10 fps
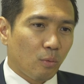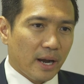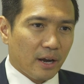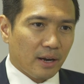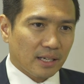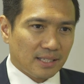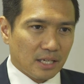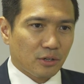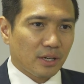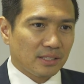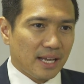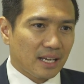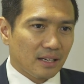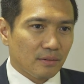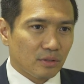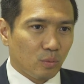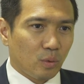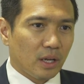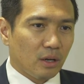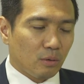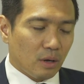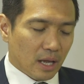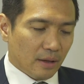where Accenture executives will,